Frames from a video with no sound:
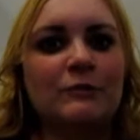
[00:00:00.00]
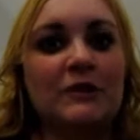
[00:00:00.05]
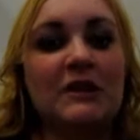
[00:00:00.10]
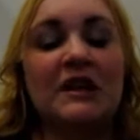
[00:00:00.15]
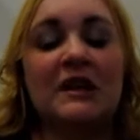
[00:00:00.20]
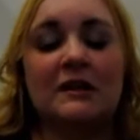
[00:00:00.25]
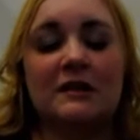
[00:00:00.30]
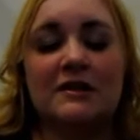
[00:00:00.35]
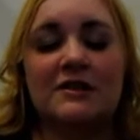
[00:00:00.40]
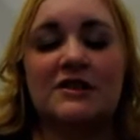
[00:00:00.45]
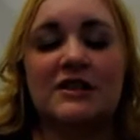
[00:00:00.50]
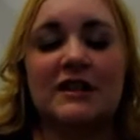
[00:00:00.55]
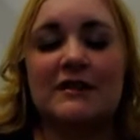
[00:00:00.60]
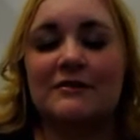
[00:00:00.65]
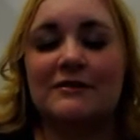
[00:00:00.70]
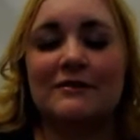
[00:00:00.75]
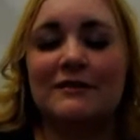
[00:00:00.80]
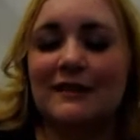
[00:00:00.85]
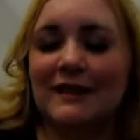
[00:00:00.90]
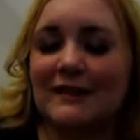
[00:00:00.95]
English yet. I was
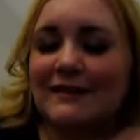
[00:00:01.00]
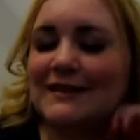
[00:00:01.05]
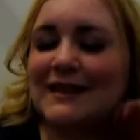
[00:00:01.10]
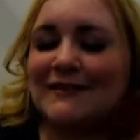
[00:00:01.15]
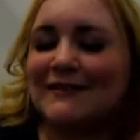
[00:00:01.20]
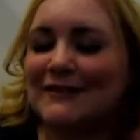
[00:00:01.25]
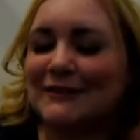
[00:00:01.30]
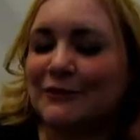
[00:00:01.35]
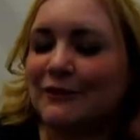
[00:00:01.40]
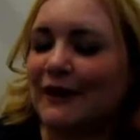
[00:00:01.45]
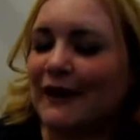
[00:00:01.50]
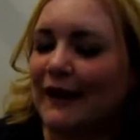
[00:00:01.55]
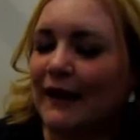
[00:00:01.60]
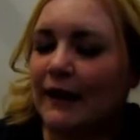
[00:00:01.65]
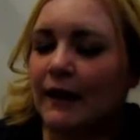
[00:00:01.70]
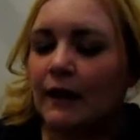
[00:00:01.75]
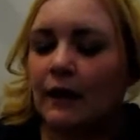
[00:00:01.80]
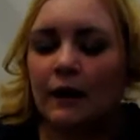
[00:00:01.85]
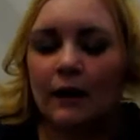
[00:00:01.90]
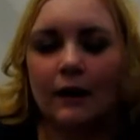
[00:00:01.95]
only like 7 or 8.
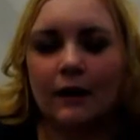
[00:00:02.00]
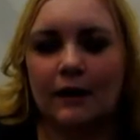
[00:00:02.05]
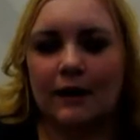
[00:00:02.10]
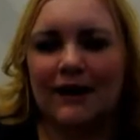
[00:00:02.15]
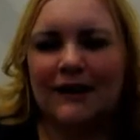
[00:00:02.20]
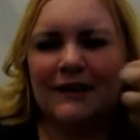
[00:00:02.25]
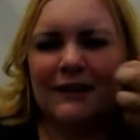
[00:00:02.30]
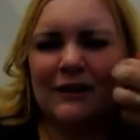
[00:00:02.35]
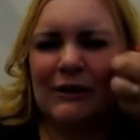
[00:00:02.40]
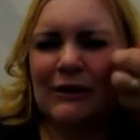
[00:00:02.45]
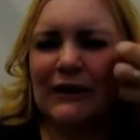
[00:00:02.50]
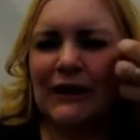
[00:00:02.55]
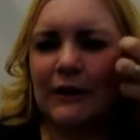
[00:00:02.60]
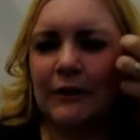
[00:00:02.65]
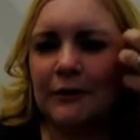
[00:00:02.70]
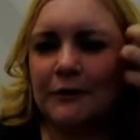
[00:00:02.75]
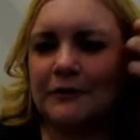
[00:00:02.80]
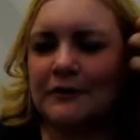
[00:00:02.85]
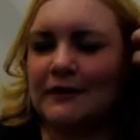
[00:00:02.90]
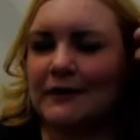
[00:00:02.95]
I think I only
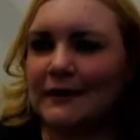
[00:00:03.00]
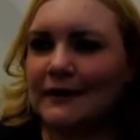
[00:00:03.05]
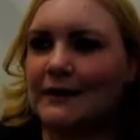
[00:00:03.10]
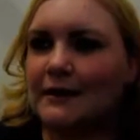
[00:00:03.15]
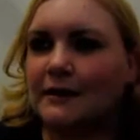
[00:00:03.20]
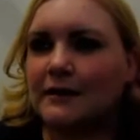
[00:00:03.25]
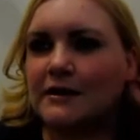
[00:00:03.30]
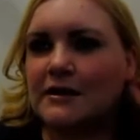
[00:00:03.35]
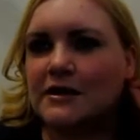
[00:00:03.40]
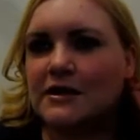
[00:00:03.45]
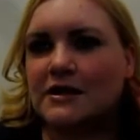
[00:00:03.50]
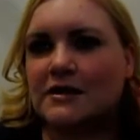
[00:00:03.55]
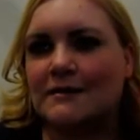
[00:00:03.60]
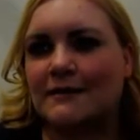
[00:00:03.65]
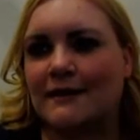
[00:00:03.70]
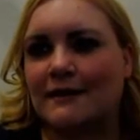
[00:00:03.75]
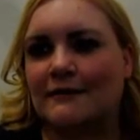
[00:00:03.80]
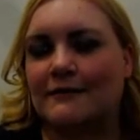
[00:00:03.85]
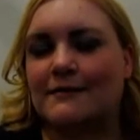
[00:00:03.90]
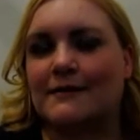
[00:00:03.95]
learned English when
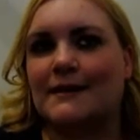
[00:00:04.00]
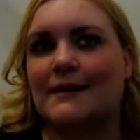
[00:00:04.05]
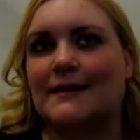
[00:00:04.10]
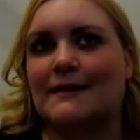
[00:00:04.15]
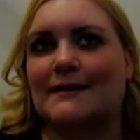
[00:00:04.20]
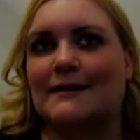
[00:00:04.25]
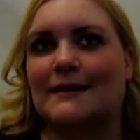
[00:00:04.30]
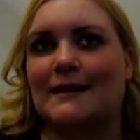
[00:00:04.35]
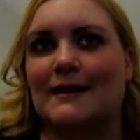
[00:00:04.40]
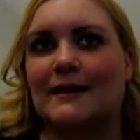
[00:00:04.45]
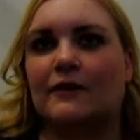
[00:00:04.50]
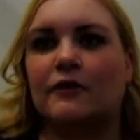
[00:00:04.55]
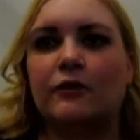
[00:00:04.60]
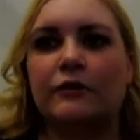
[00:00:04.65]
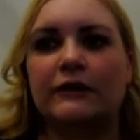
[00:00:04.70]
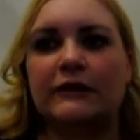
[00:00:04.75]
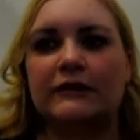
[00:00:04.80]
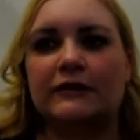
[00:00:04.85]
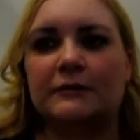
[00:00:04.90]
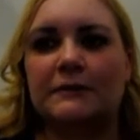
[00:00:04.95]
I was like,
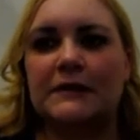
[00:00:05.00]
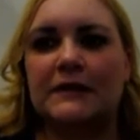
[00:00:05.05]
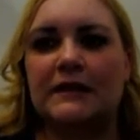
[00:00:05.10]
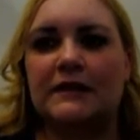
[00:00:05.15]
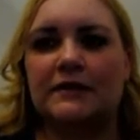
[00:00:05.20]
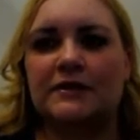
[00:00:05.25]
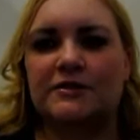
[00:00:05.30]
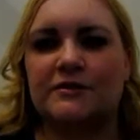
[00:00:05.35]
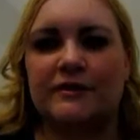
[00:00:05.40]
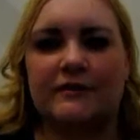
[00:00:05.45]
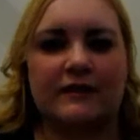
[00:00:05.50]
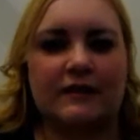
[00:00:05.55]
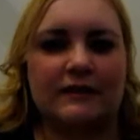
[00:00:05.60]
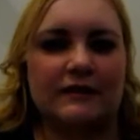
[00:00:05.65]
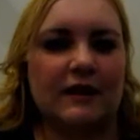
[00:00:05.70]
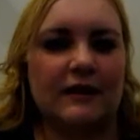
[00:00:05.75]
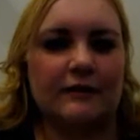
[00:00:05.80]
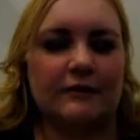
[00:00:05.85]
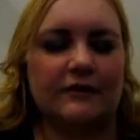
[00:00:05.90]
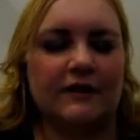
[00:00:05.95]
learning to read English when I was like
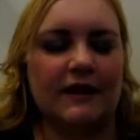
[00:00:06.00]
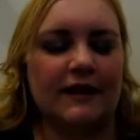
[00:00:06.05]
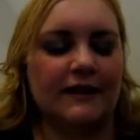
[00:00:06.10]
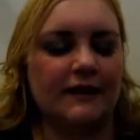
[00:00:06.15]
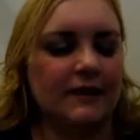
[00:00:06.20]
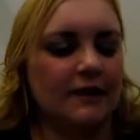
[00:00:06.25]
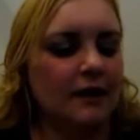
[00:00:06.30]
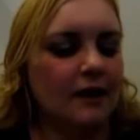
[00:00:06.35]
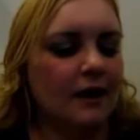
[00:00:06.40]
9 or 10.